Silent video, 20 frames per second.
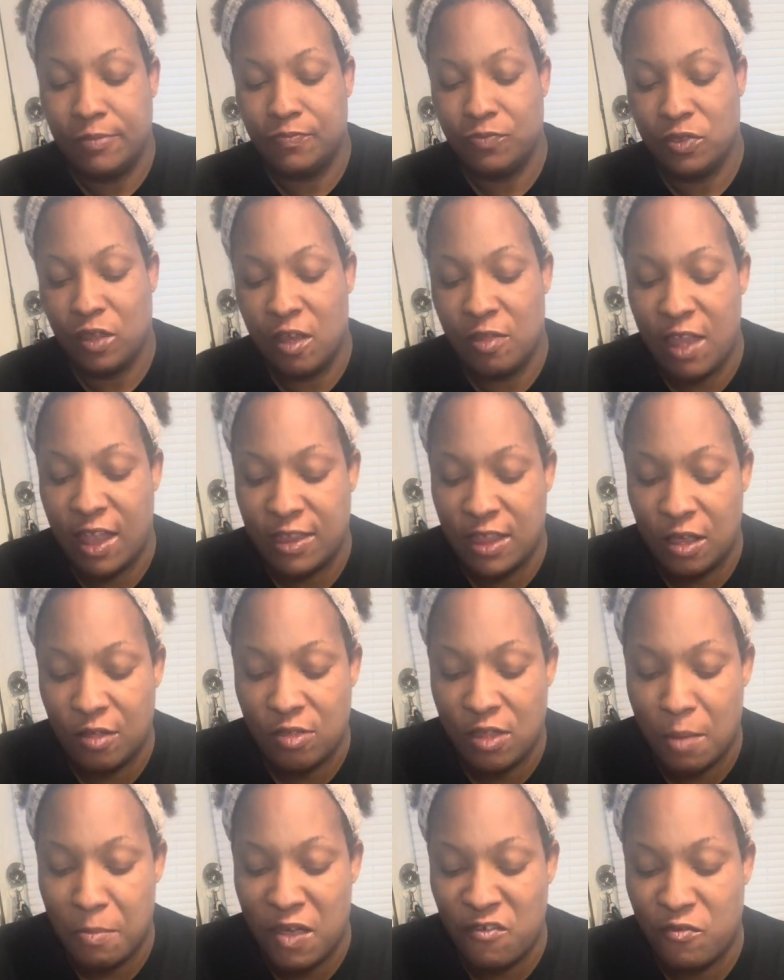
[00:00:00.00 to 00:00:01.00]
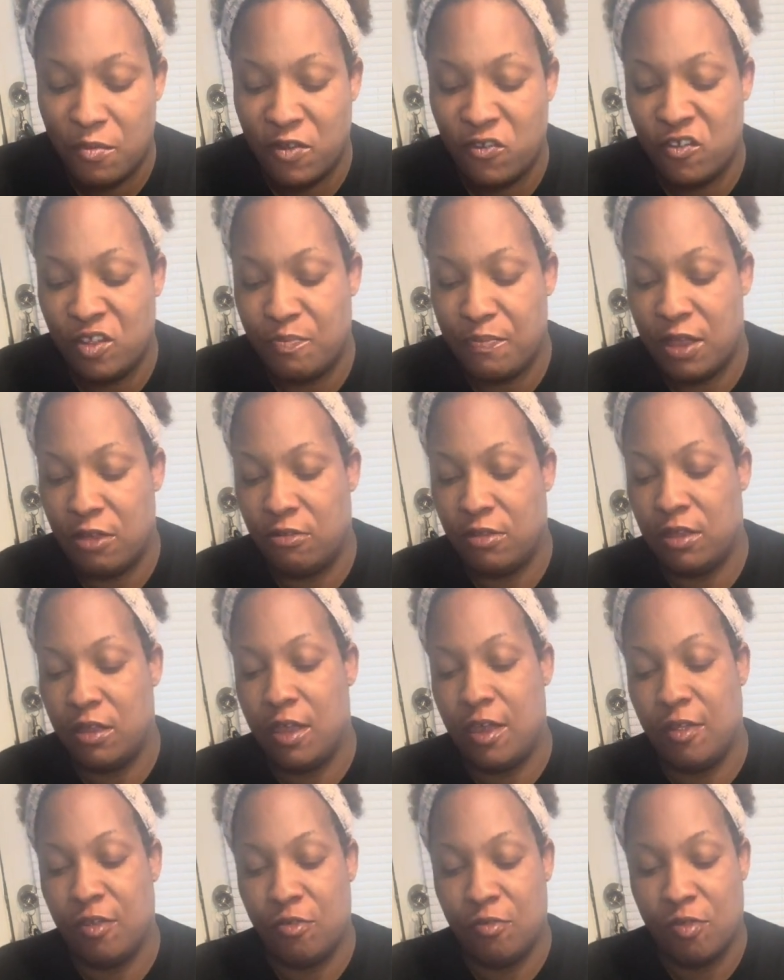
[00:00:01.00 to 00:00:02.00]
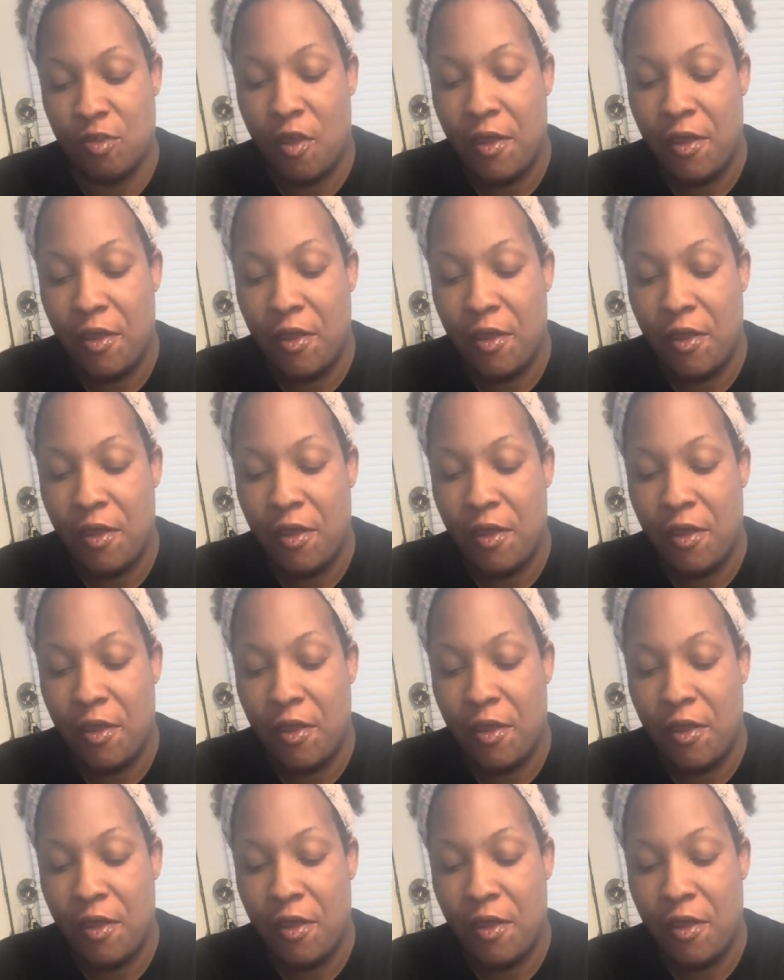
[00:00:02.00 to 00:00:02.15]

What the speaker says: Because I think some of them are just better than others.